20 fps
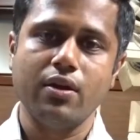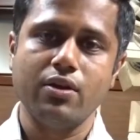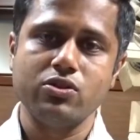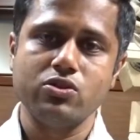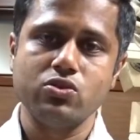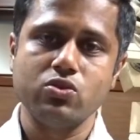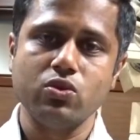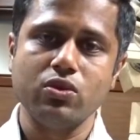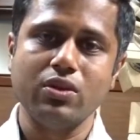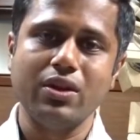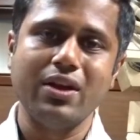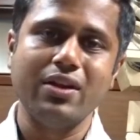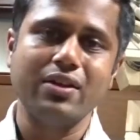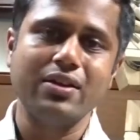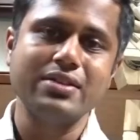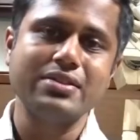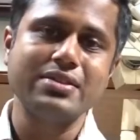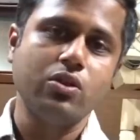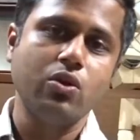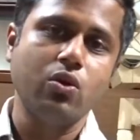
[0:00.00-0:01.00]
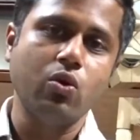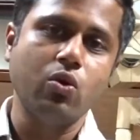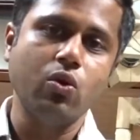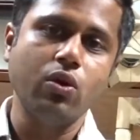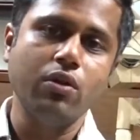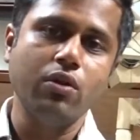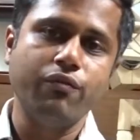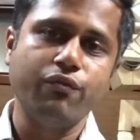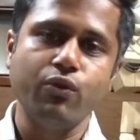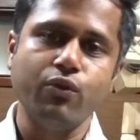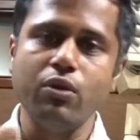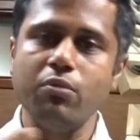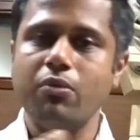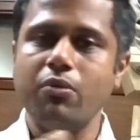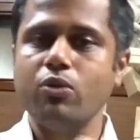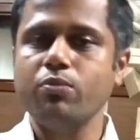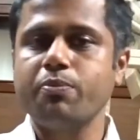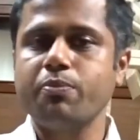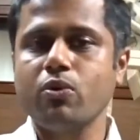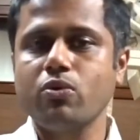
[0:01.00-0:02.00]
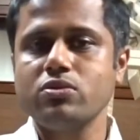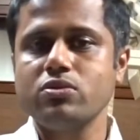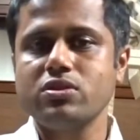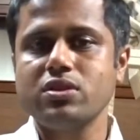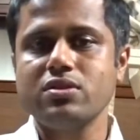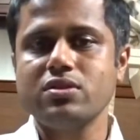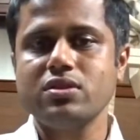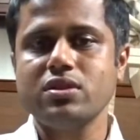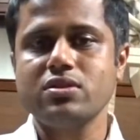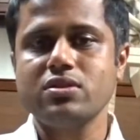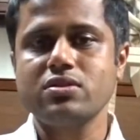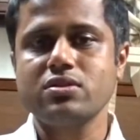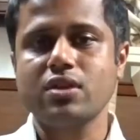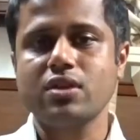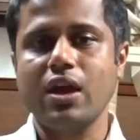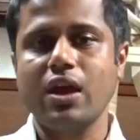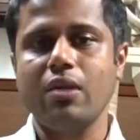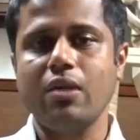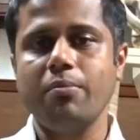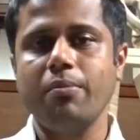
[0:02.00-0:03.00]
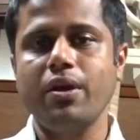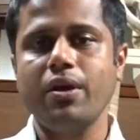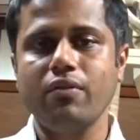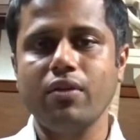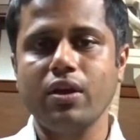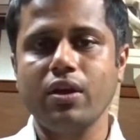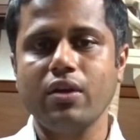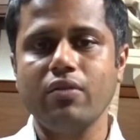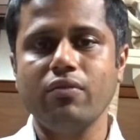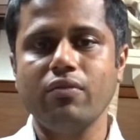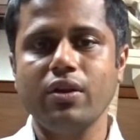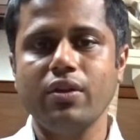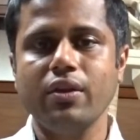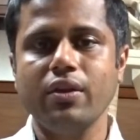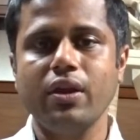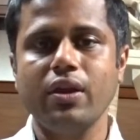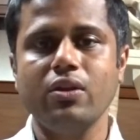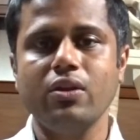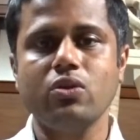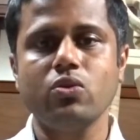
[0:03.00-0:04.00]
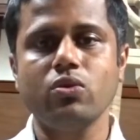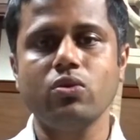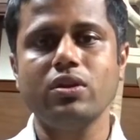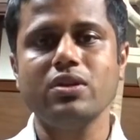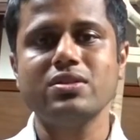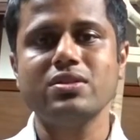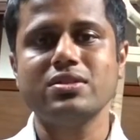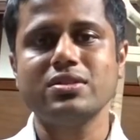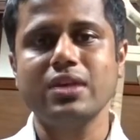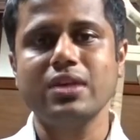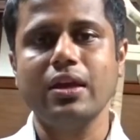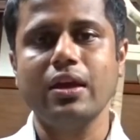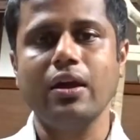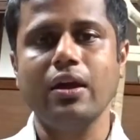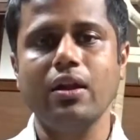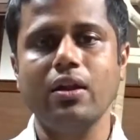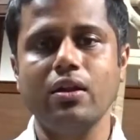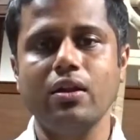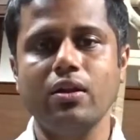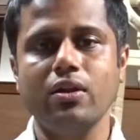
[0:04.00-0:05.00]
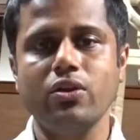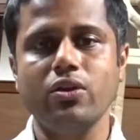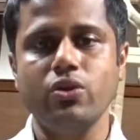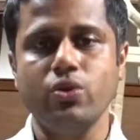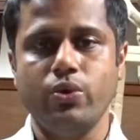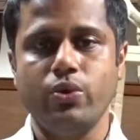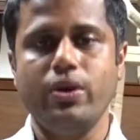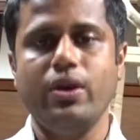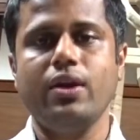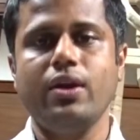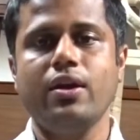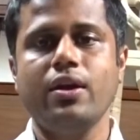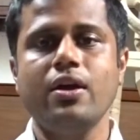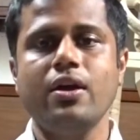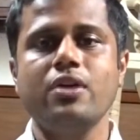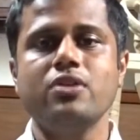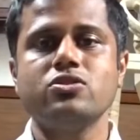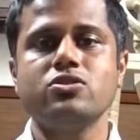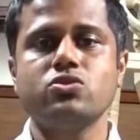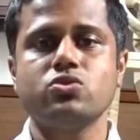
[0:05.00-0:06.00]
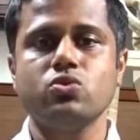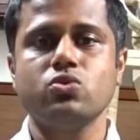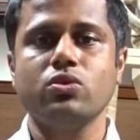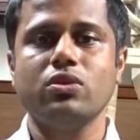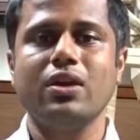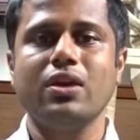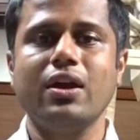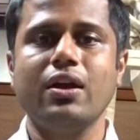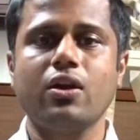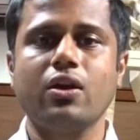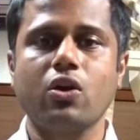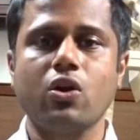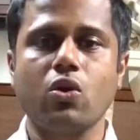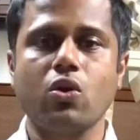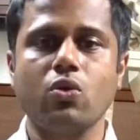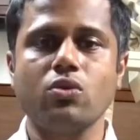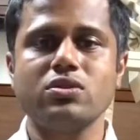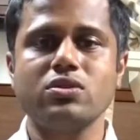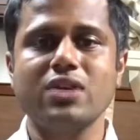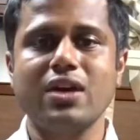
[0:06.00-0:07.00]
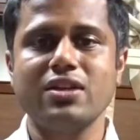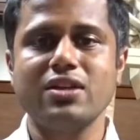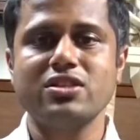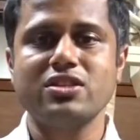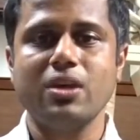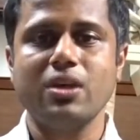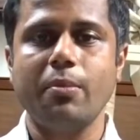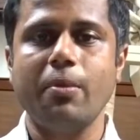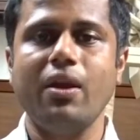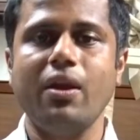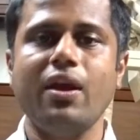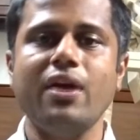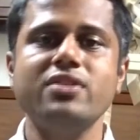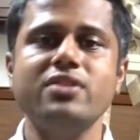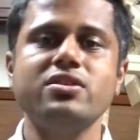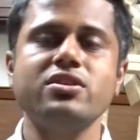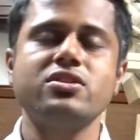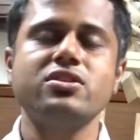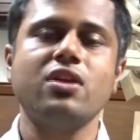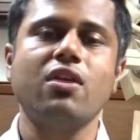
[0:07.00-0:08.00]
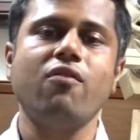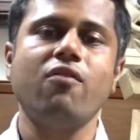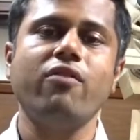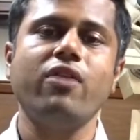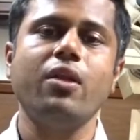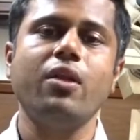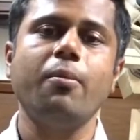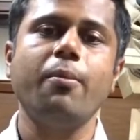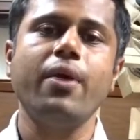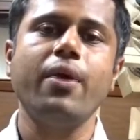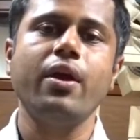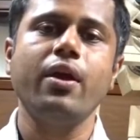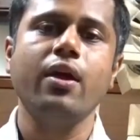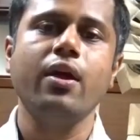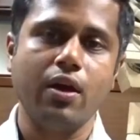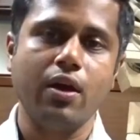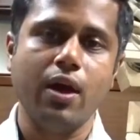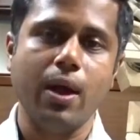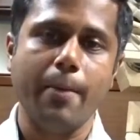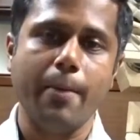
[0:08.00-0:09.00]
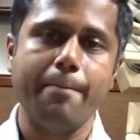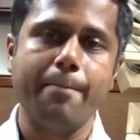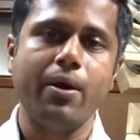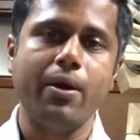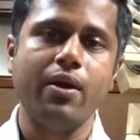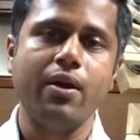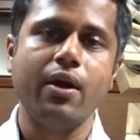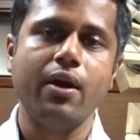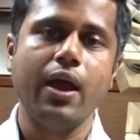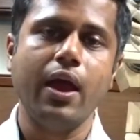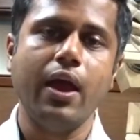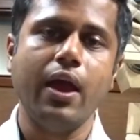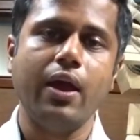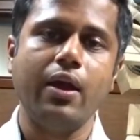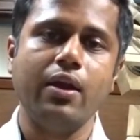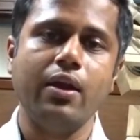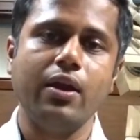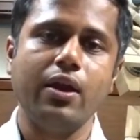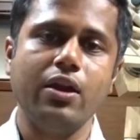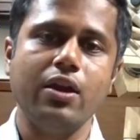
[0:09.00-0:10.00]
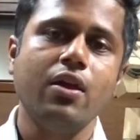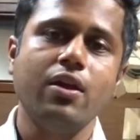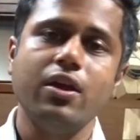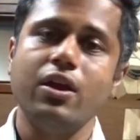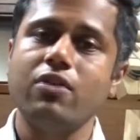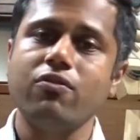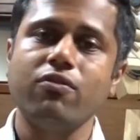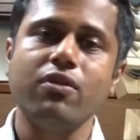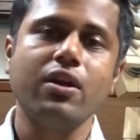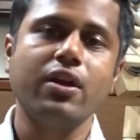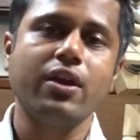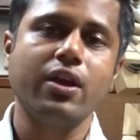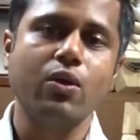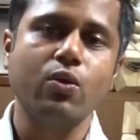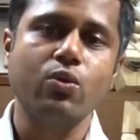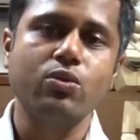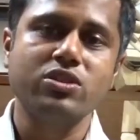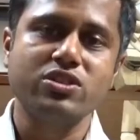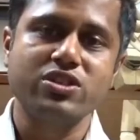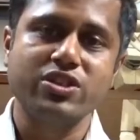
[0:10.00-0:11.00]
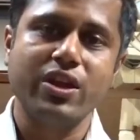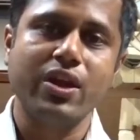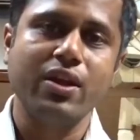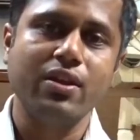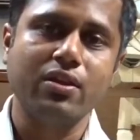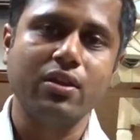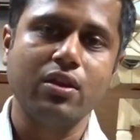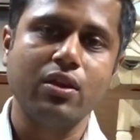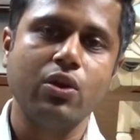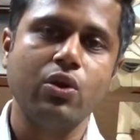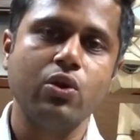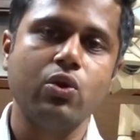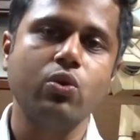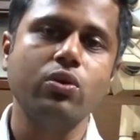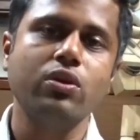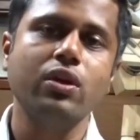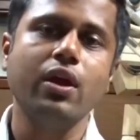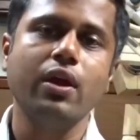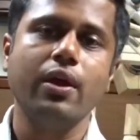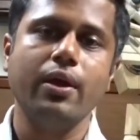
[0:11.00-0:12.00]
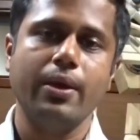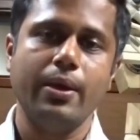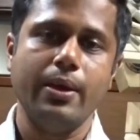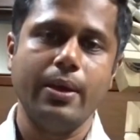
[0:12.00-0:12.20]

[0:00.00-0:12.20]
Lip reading: so that the whole full mouth prosthesis can be given into the single unit, so that cross-arch stabilization will be happen and it will give strength to the